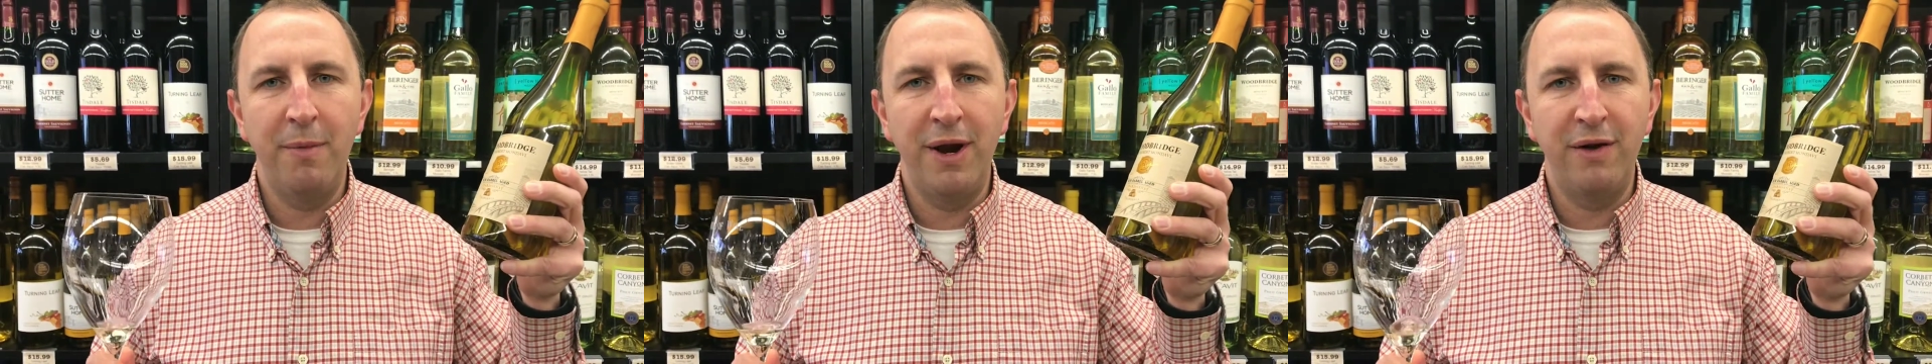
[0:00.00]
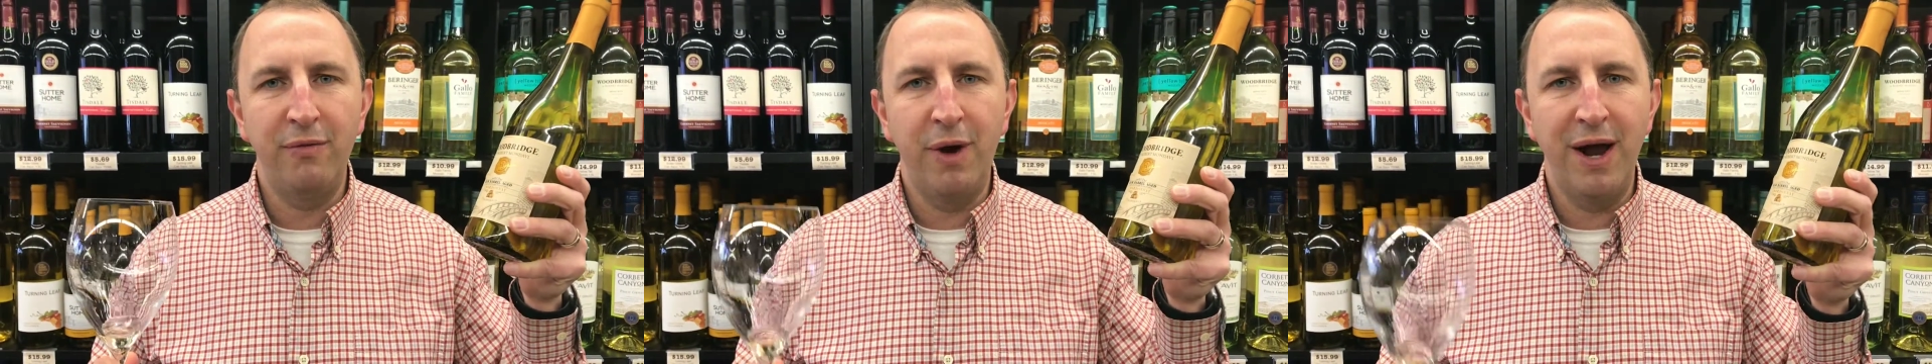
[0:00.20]

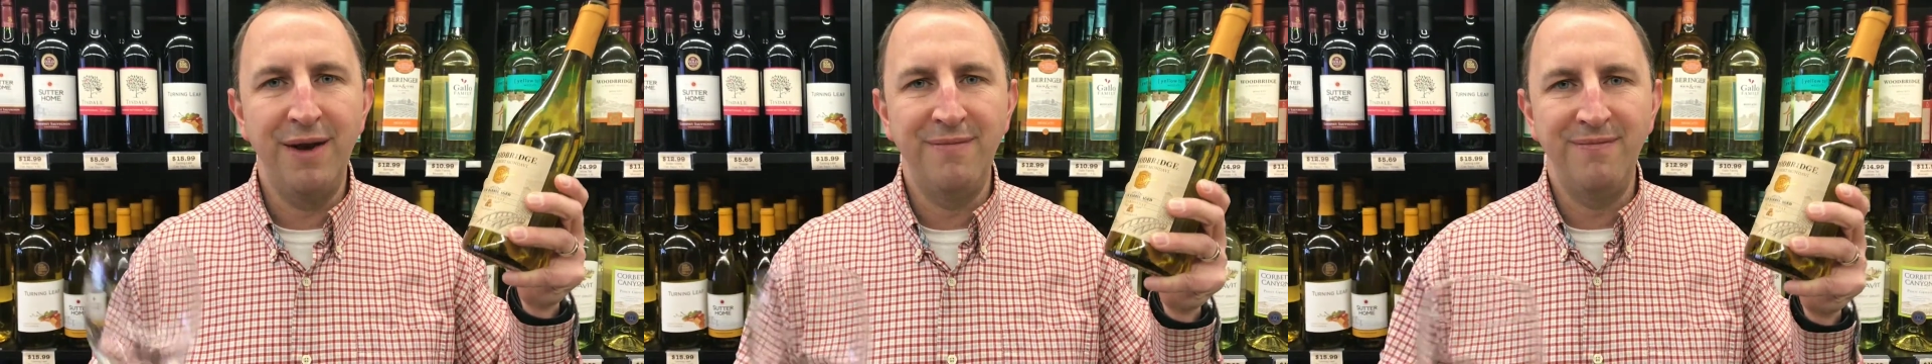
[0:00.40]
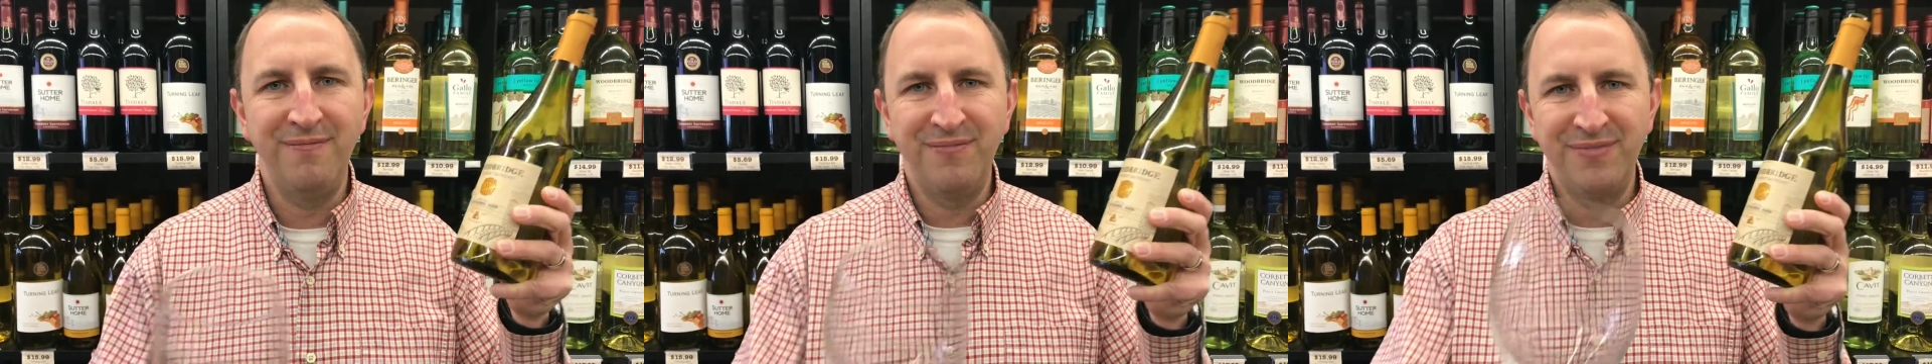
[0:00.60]
Minute of Wine.
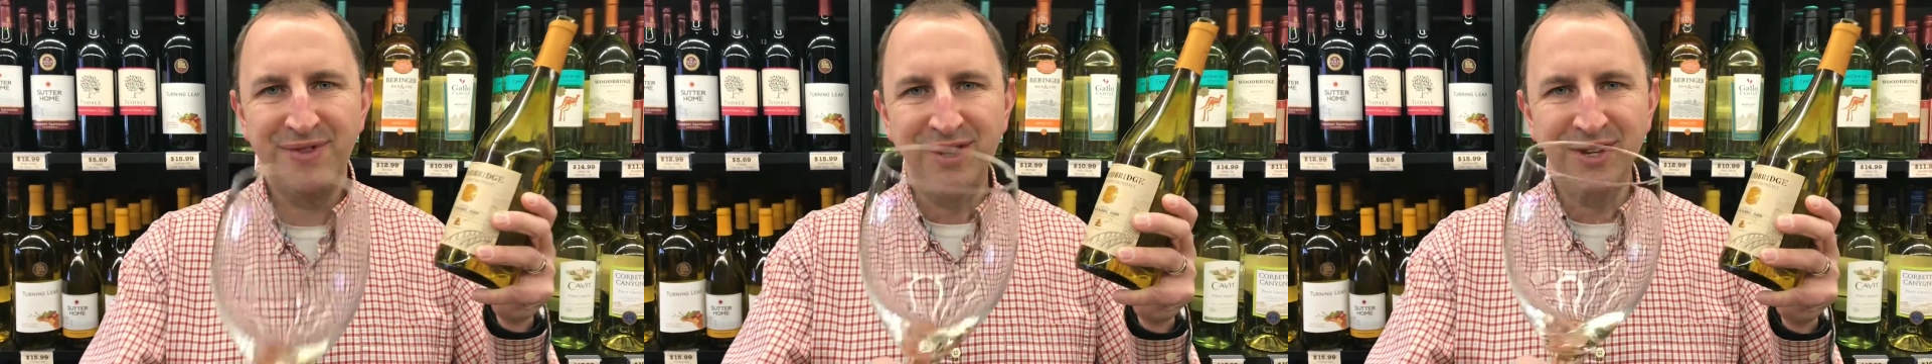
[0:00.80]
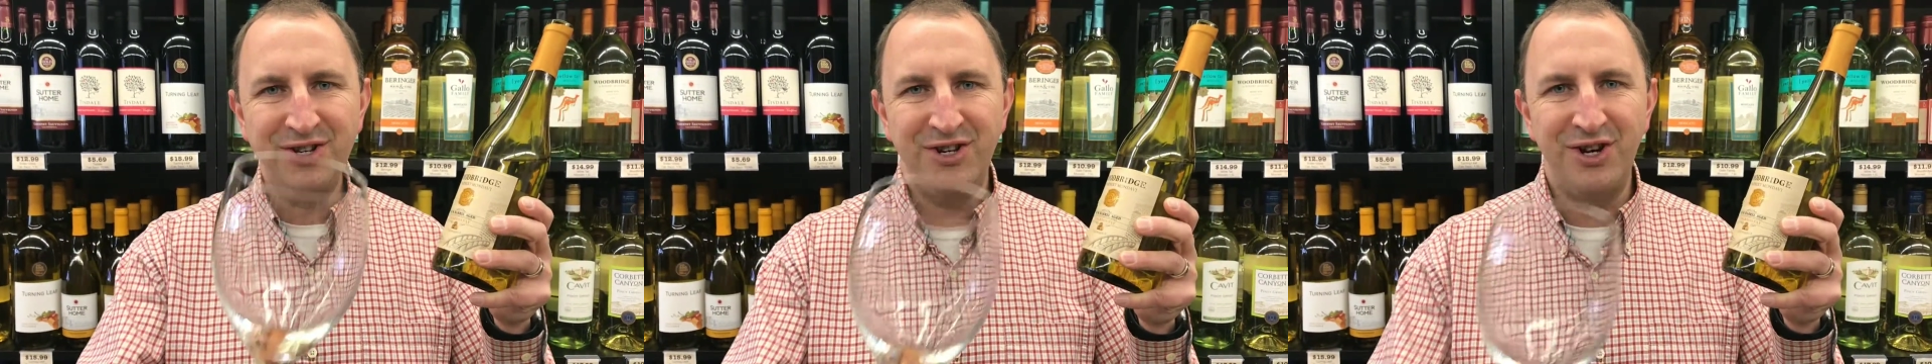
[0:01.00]

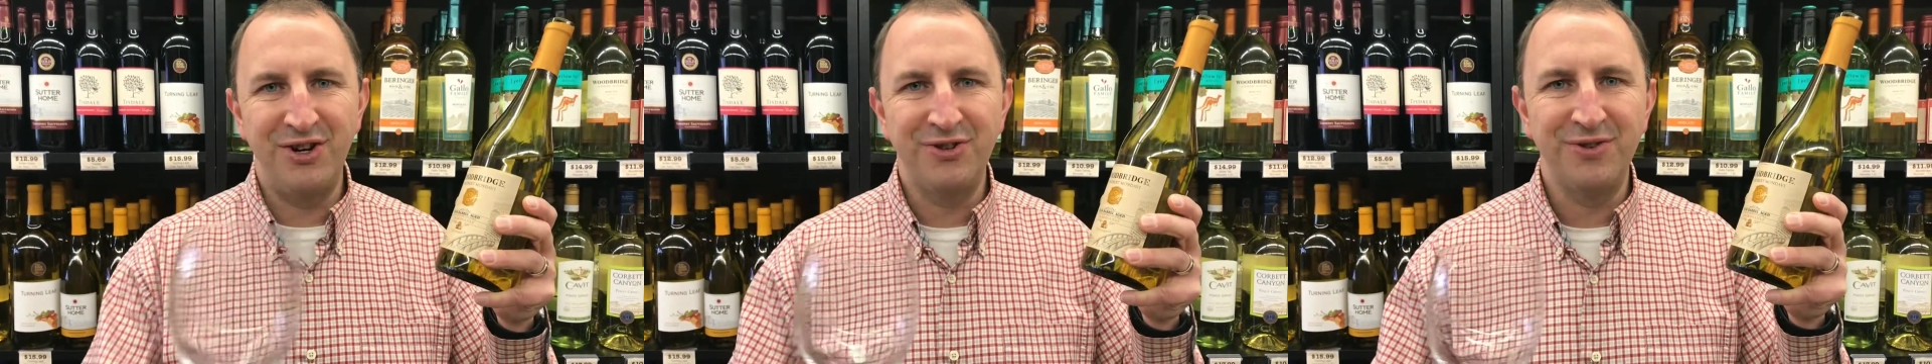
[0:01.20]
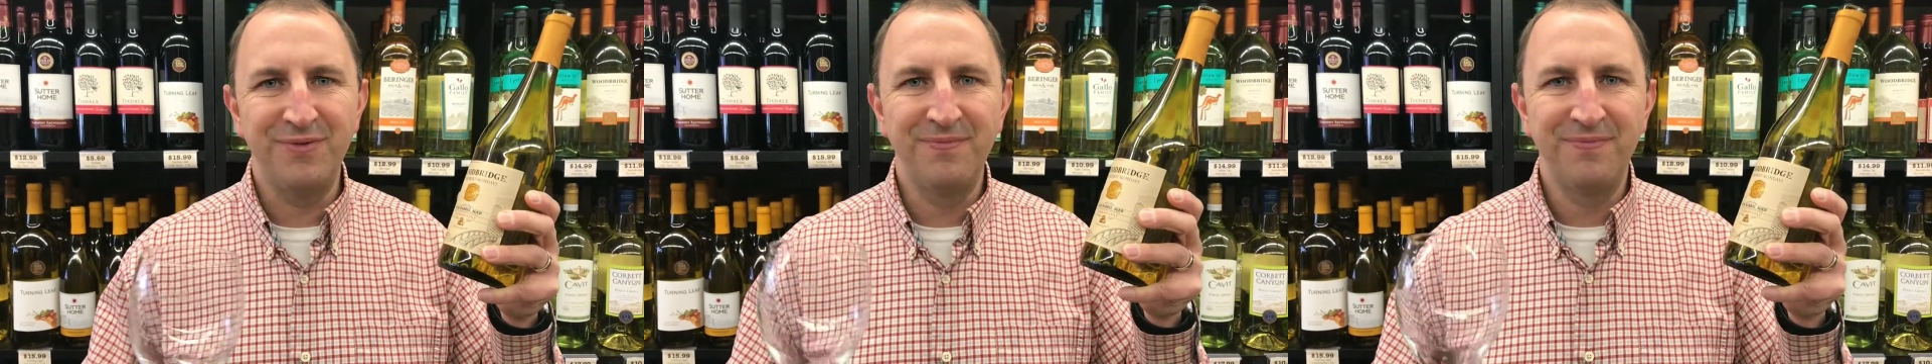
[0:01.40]

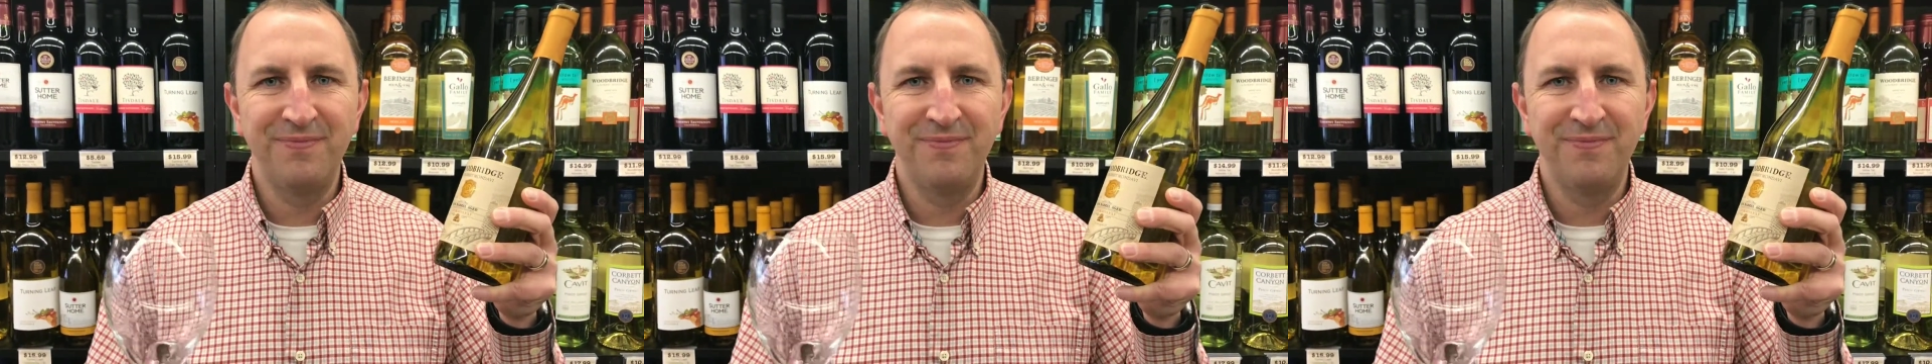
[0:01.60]
Cheers.